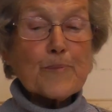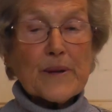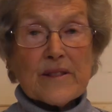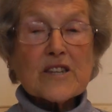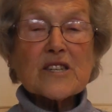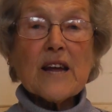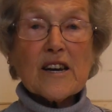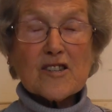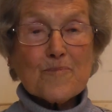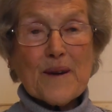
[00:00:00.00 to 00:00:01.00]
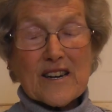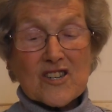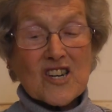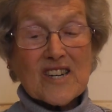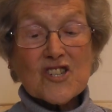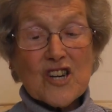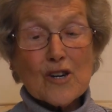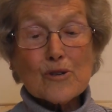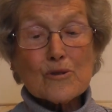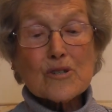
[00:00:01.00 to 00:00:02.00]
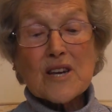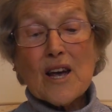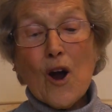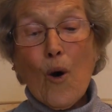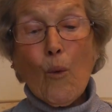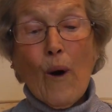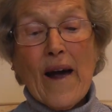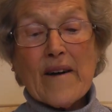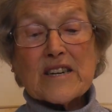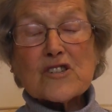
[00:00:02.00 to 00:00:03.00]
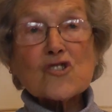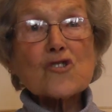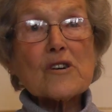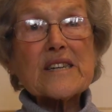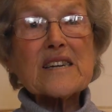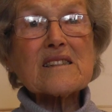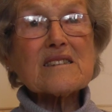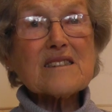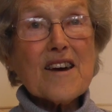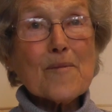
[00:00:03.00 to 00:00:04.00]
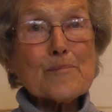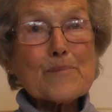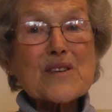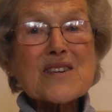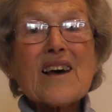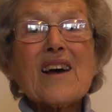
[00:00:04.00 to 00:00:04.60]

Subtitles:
but this next picture shows where it's joining the Thames.